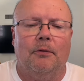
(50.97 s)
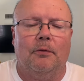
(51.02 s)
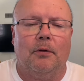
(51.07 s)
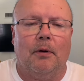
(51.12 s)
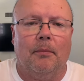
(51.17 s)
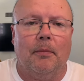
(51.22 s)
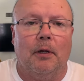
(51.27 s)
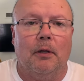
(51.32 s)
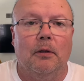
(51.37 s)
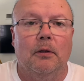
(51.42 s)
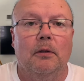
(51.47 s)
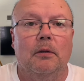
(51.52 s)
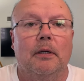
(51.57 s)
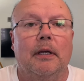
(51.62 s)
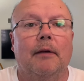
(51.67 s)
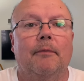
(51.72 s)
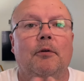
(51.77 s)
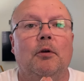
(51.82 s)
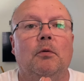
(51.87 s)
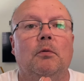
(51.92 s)
so I'm going to
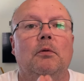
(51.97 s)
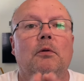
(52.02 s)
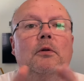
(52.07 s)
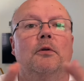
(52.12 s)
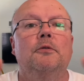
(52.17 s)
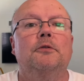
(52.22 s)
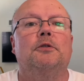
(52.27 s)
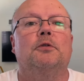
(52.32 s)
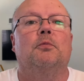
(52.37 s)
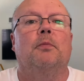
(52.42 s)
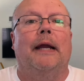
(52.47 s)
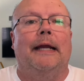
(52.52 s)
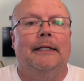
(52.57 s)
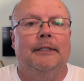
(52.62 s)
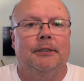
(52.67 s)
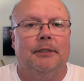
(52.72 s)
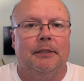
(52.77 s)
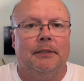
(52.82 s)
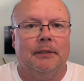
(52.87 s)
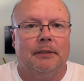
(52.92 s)
give you loose
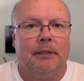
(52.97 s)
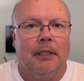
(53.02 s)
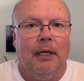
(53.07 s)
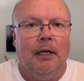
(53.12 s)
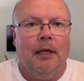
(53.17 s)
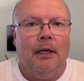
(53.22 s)
ranges